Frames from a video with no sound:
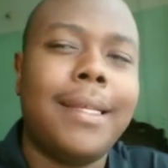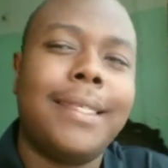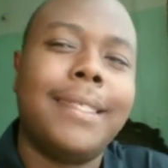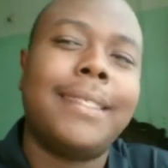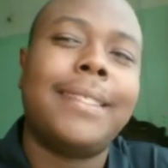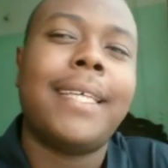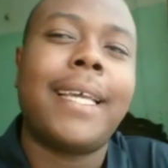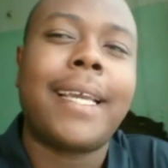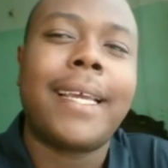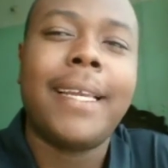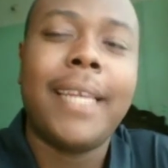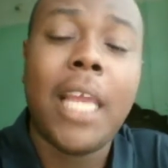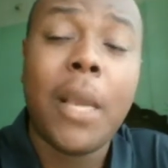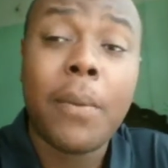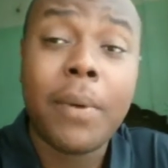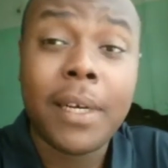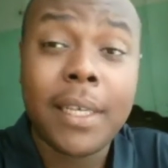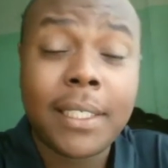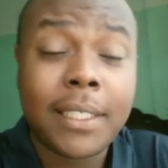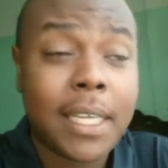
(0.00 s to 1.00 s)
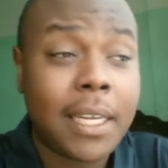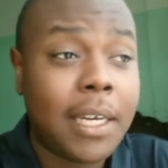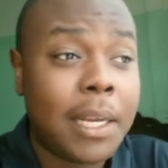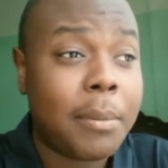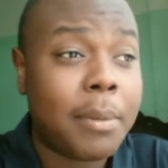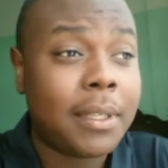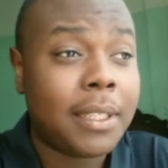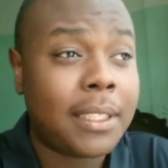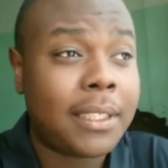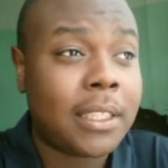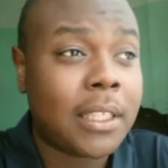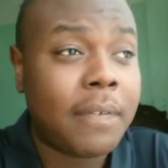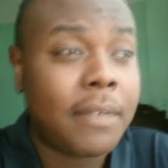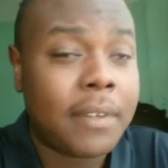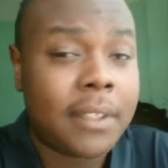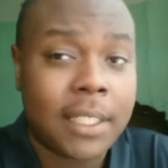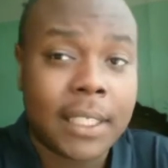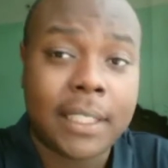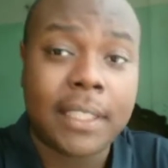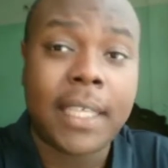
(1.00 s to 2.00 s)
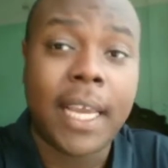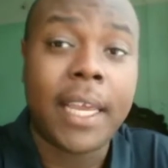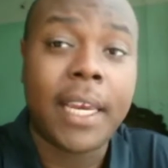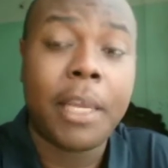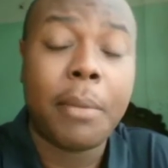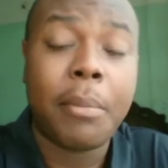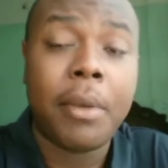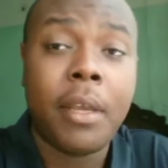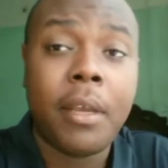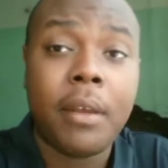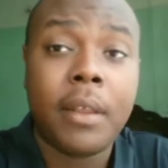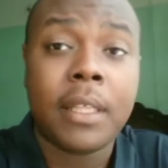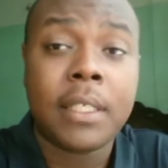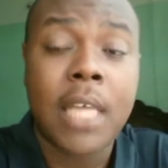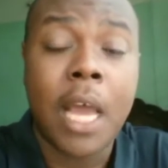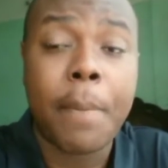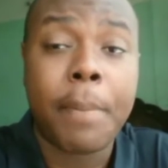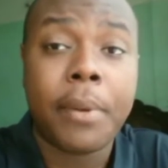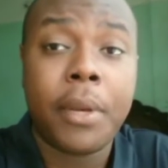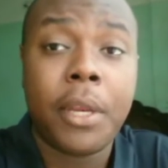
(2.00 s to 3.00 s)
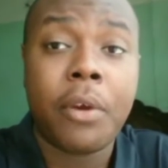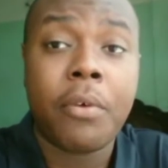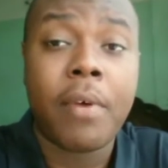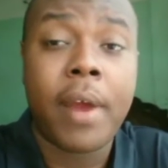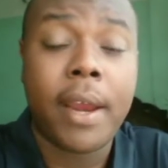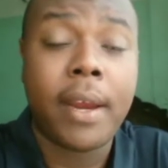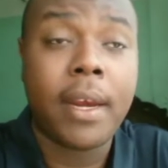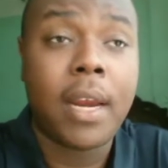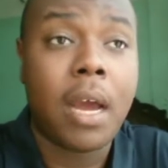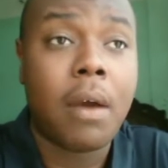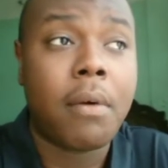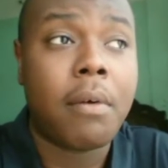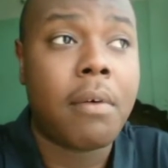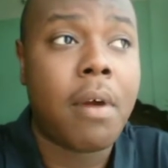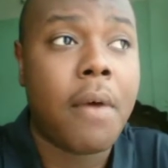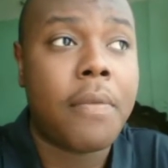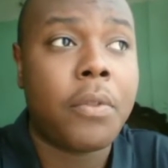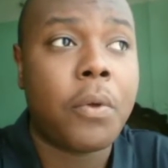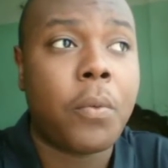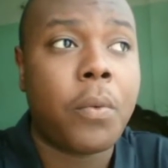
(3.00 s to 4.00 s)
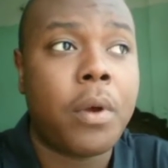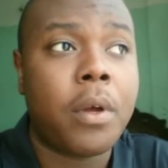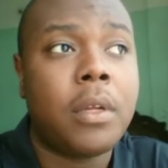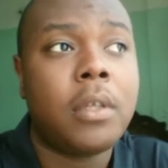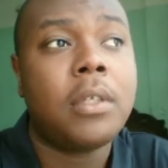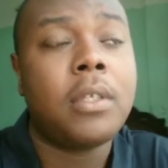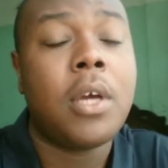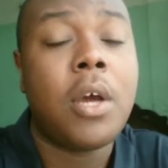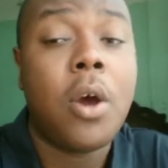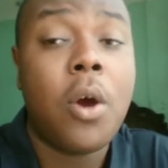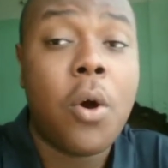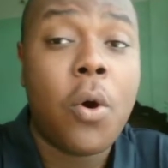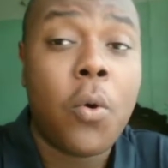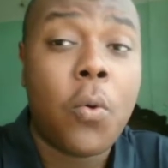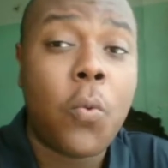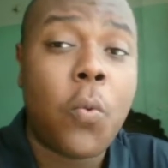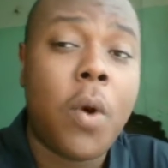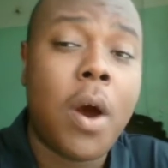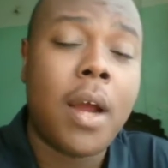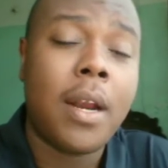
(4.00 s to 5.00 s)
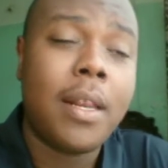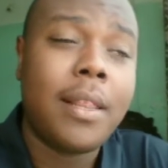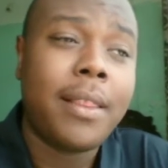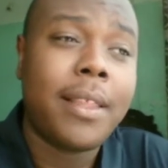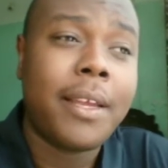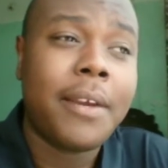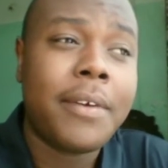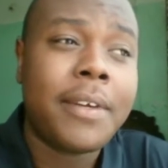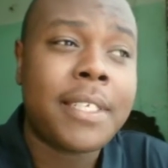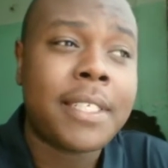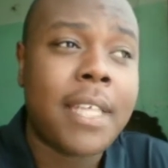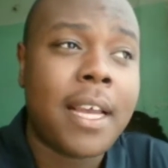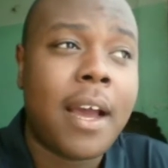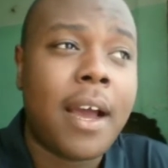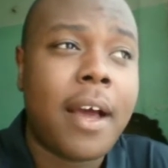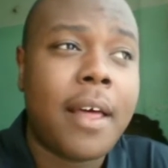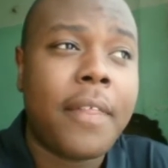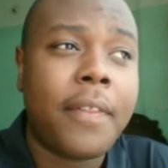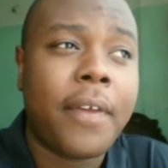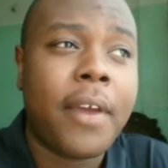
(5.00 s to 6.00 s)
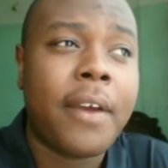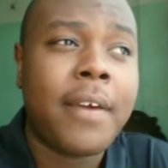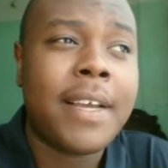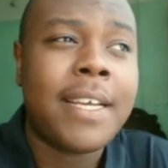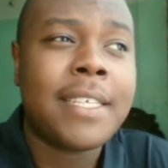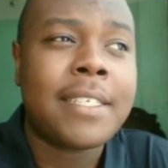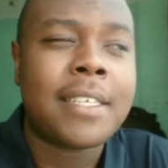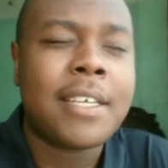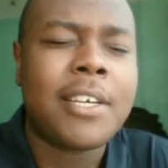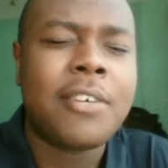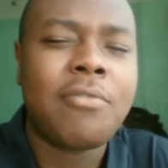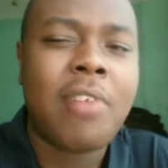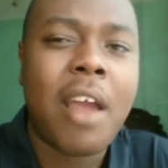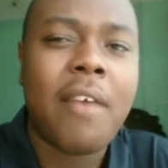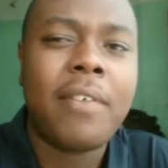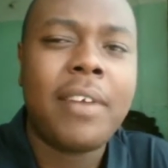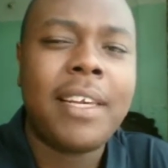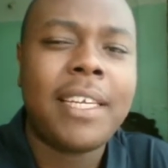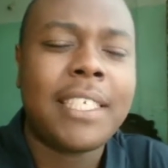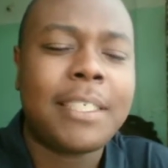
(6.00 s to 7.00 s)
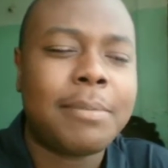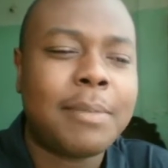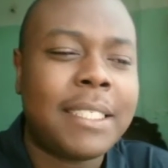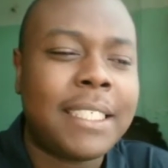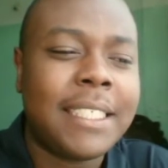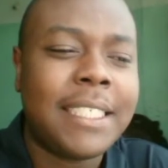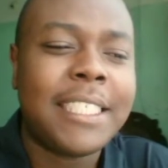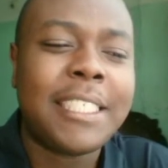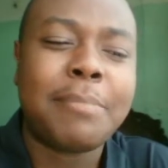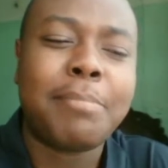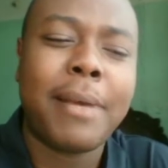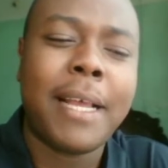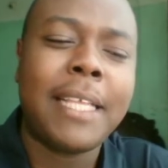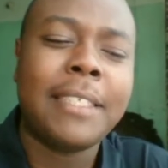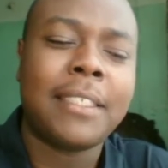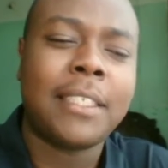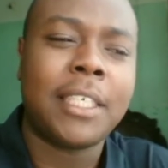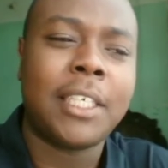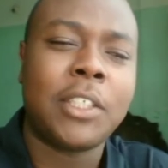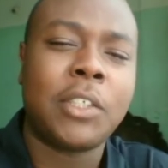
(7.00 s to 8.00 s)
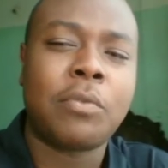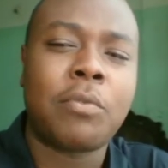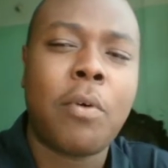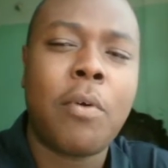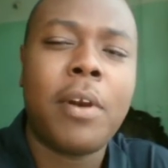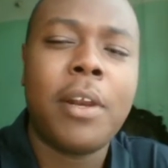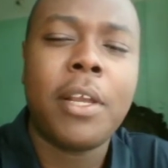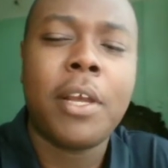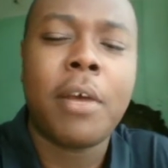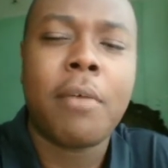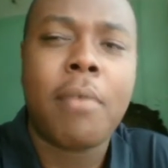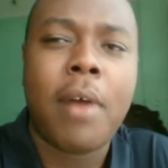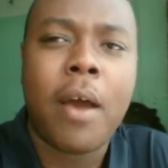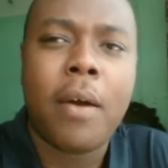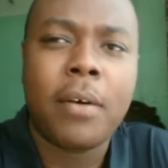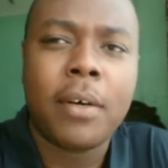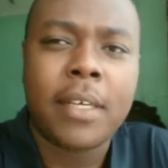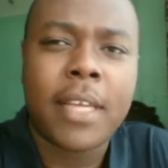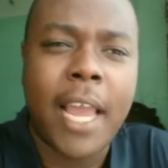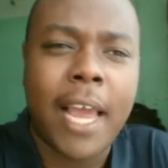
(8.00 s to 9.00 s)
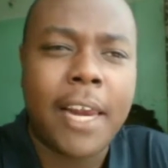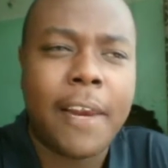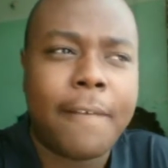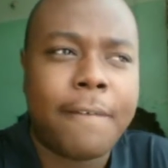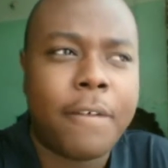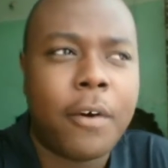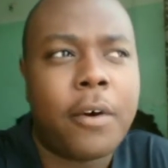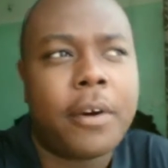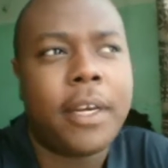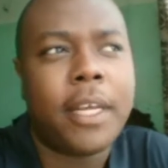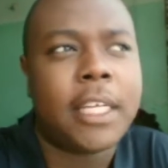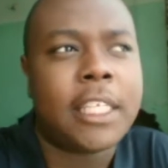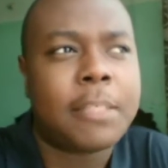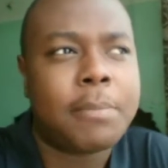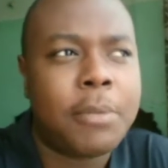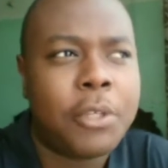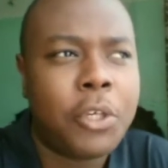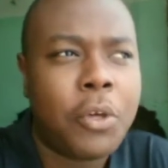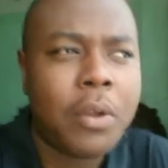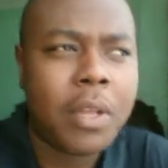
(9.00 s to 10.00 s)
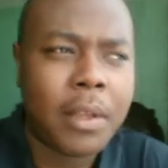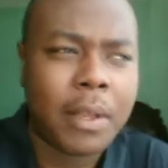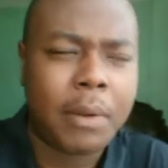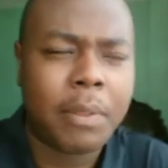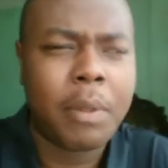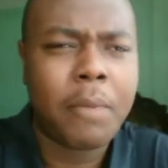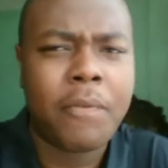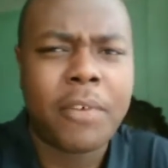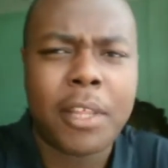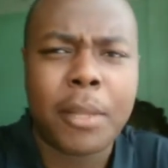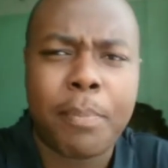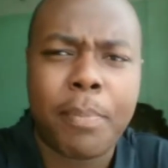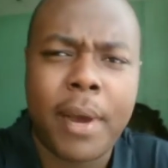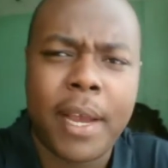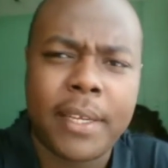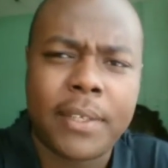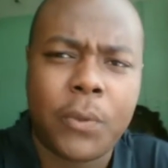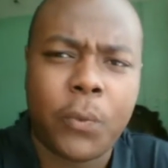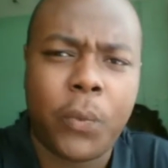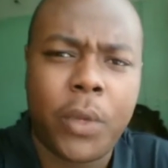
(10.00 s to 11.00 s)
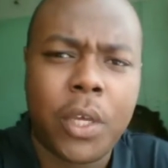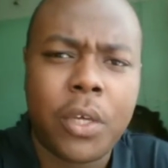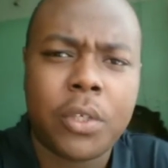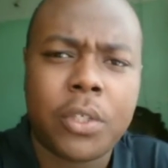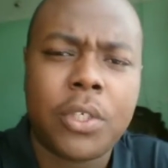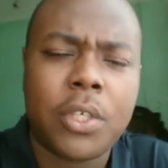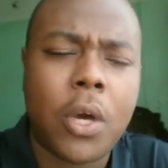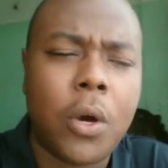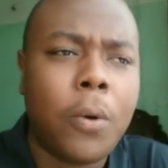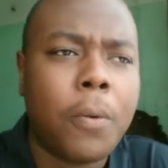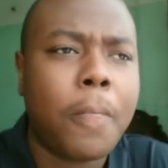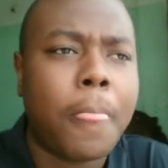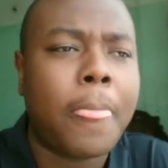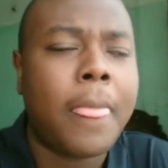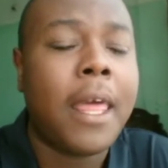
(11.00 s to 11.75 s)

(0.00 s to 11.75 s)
Secondly, I want to tell you about the stuff that's exciting me, that's happening right now around the world. One, there is a driverless Mercedes-Benz that is rolling around California. It's been doing it for the past week or so.